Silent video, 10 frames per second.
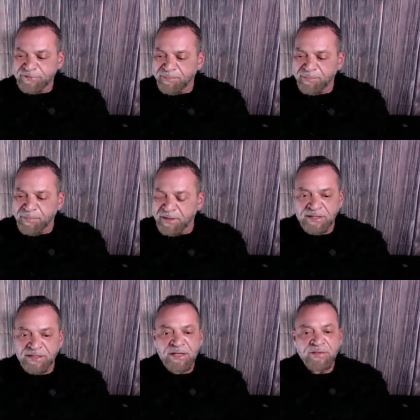something
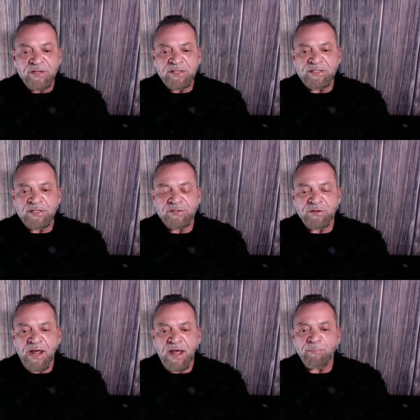that didn't even
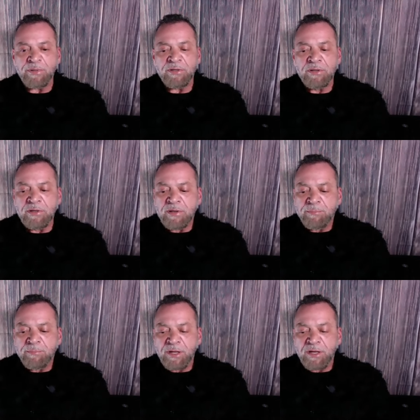exist or happen.
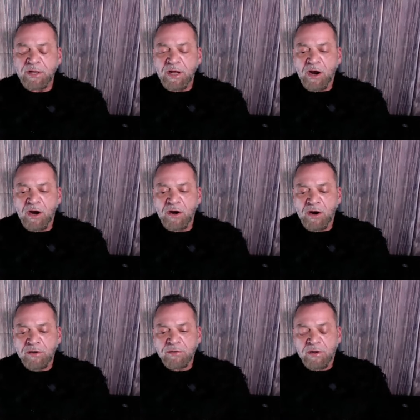But our,
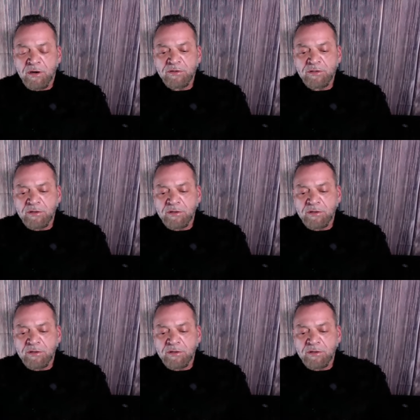our, our,